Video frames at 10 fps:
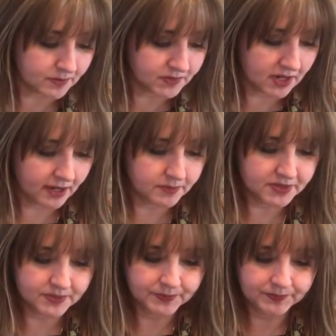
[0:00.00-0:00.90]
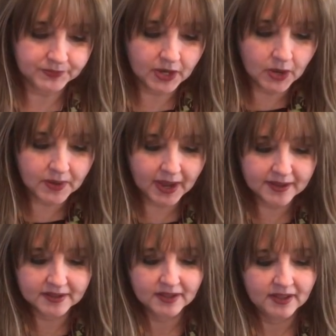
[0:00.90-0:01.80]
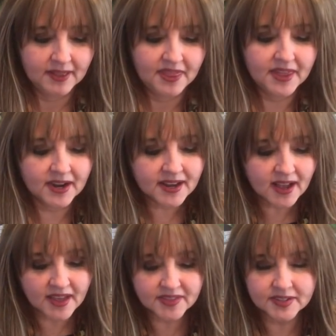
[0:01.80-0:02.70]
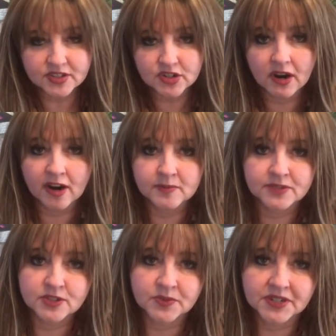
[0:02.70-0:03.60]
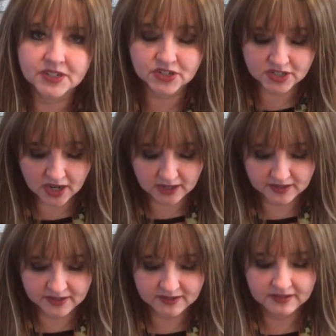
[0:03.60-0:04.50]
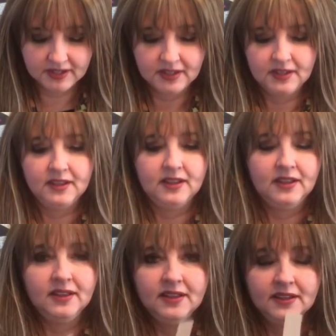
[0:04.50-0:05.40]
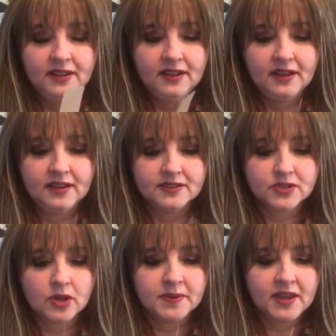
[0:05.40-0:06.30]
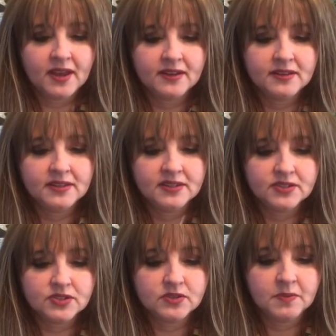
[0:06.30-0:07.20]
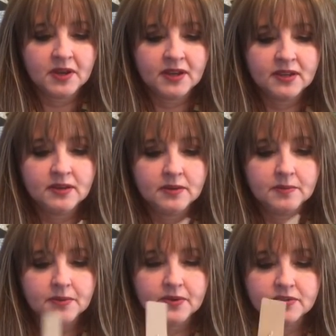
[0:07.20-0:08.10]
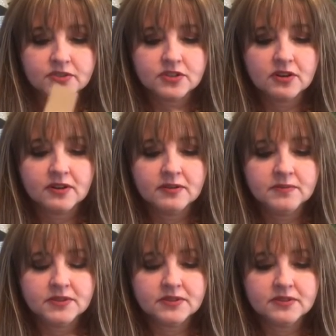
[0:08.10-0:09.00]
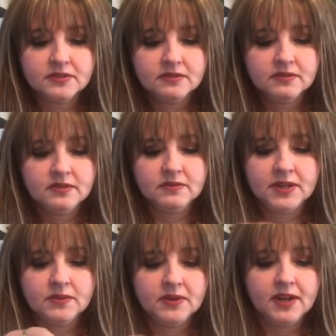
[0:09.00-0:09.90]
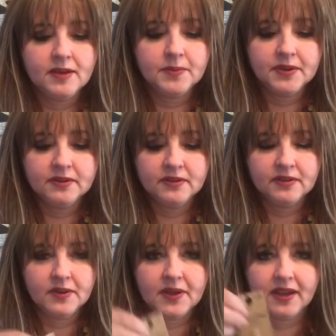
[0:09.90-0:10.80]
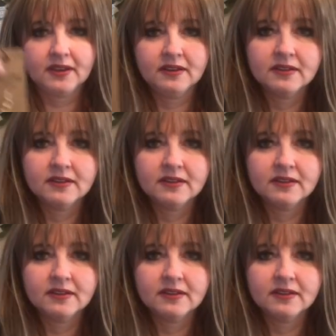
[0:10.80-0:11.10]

sometimes. Okay, then I got these charms. These were each a dollar. So I'll be adding these to my purse charms. Oh, wait, what happened? Okay.